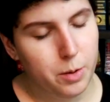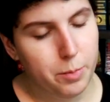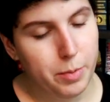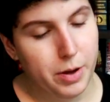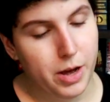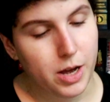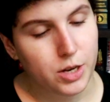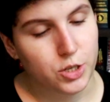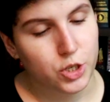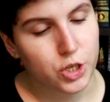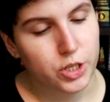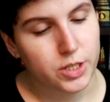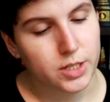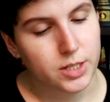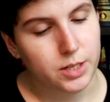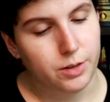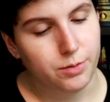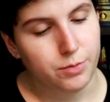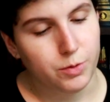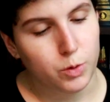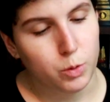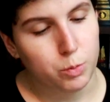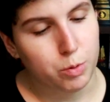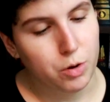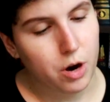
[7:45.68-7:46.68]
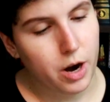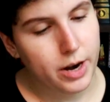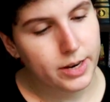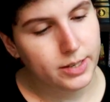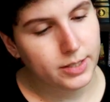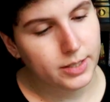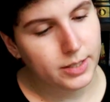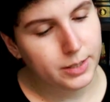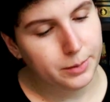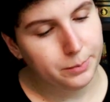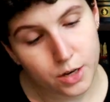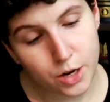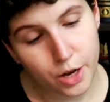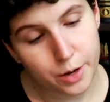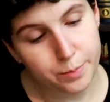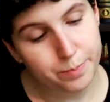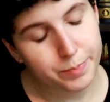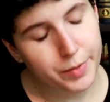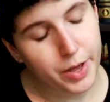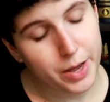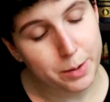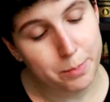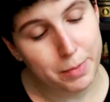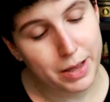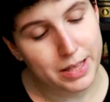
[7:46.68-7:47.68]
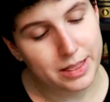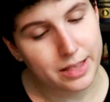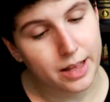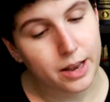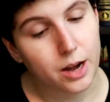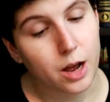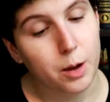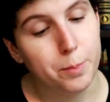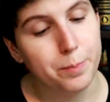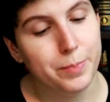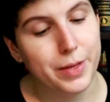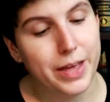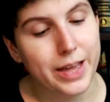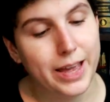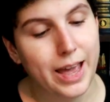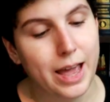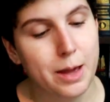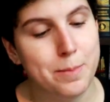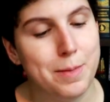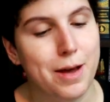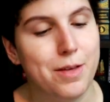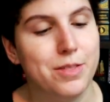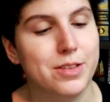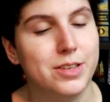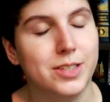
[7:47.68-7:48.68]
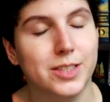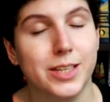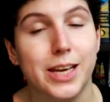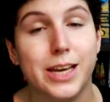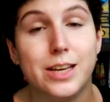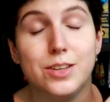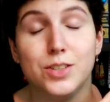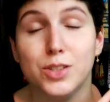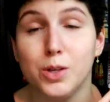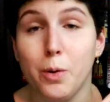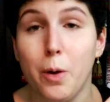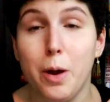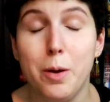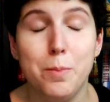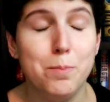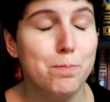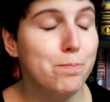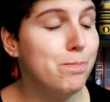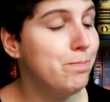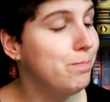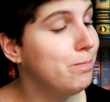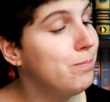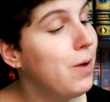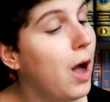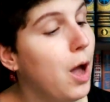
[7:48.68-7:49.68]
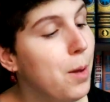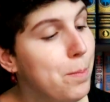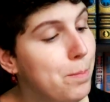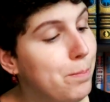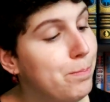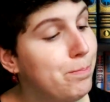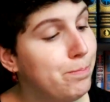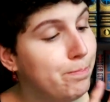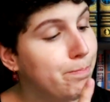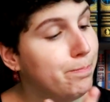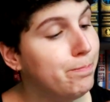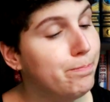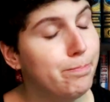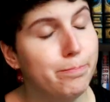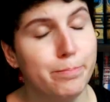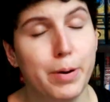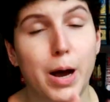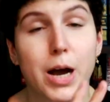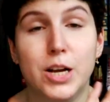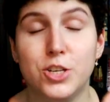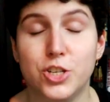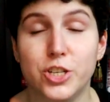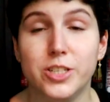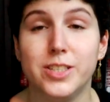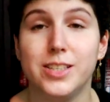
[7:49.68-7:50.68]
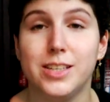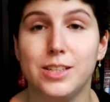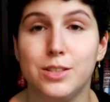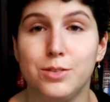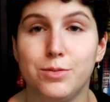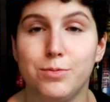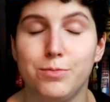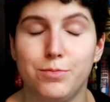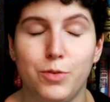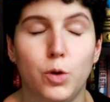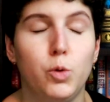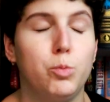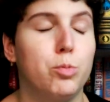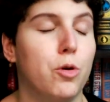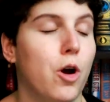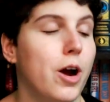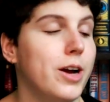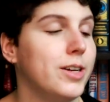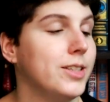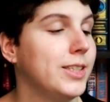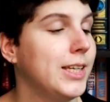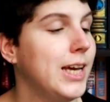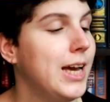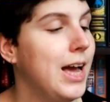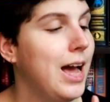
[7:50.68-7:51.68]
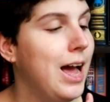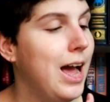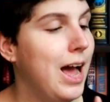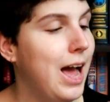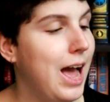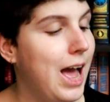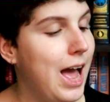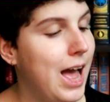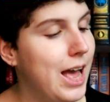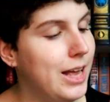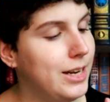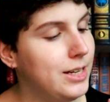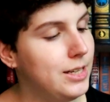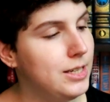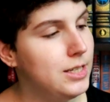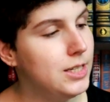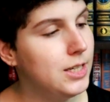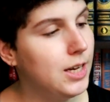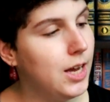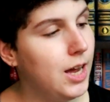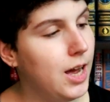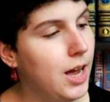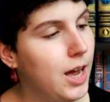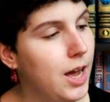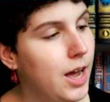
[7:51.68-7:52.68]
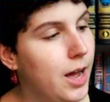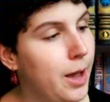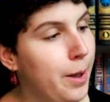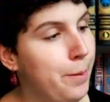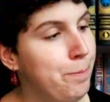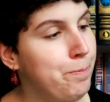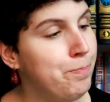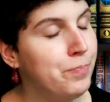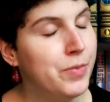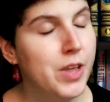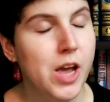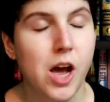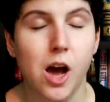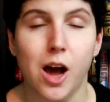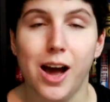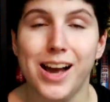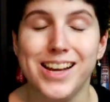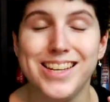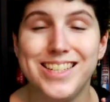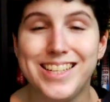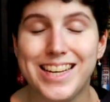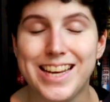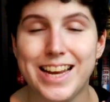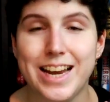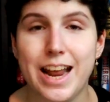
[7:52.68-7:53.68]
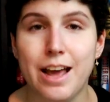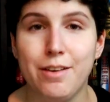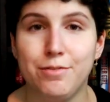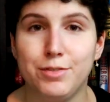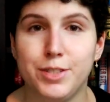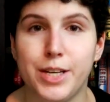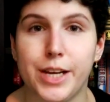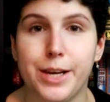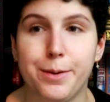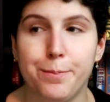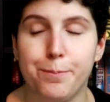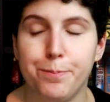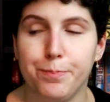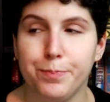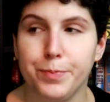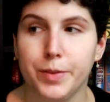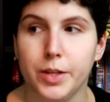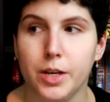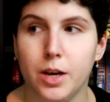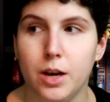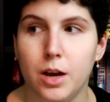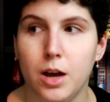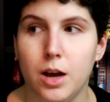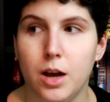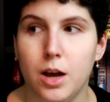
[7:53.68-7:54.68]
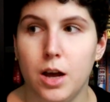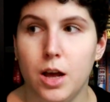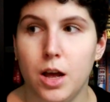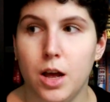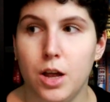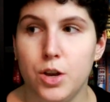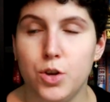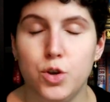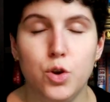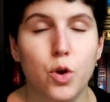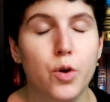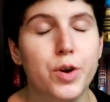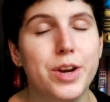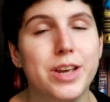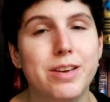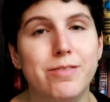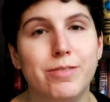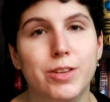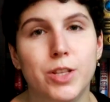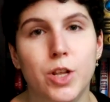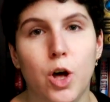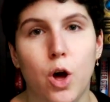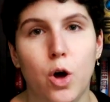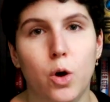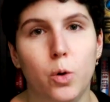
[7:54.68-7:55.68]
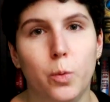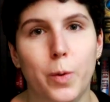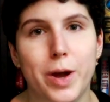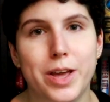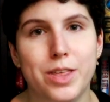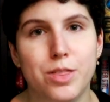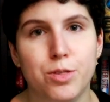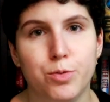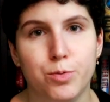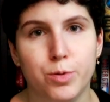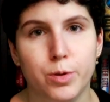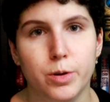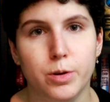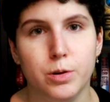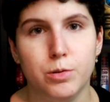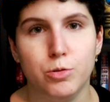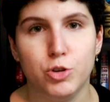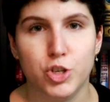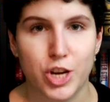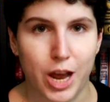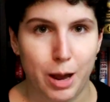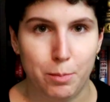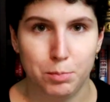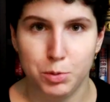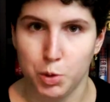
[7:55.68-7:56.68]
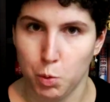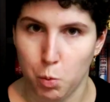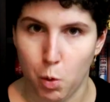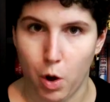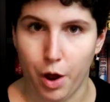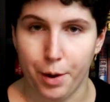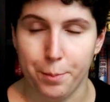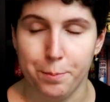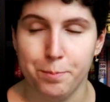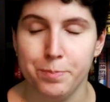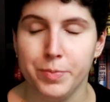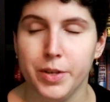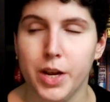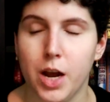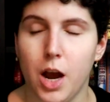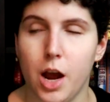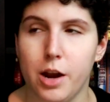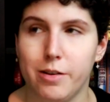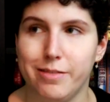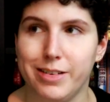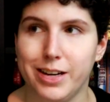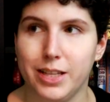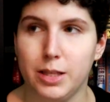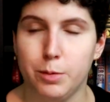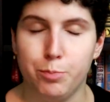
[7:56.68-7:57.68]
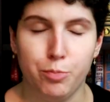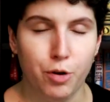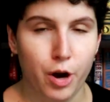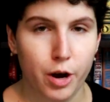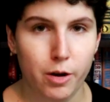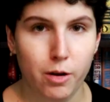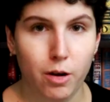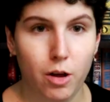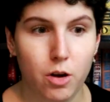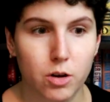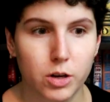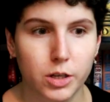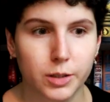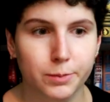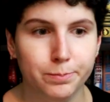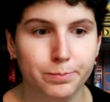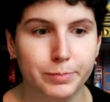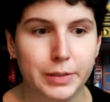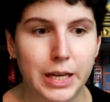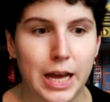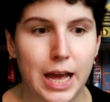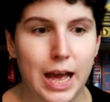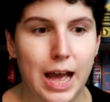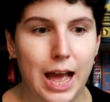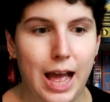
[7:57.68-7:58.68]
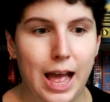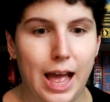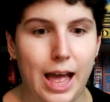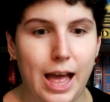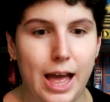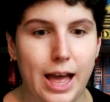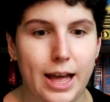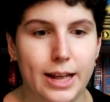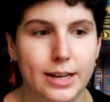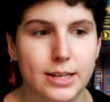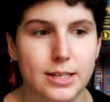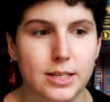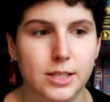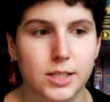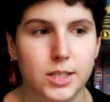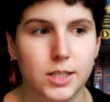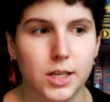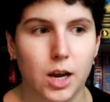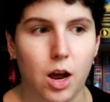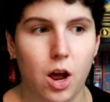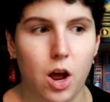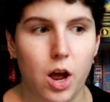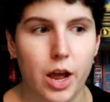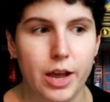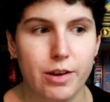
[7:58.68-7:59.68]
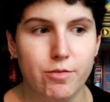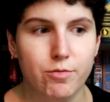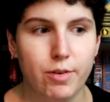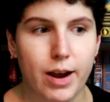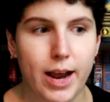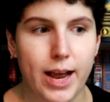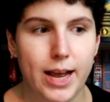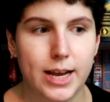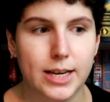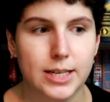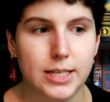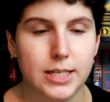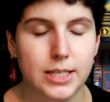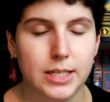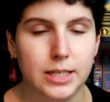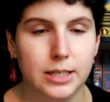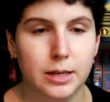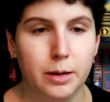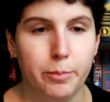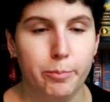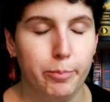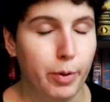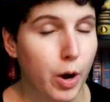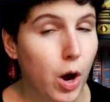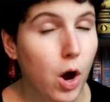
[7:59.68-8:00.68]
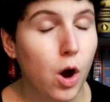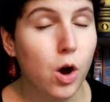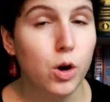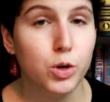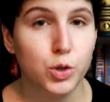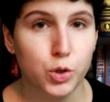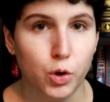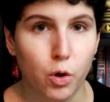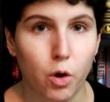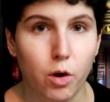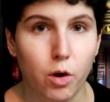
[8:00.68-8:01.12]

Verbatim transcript: purchased it full price. No, I made that up, it came out this year, so I purchased this full price, and I DNF'd it, not even the whole way through chapter one. I read the prologue and I read part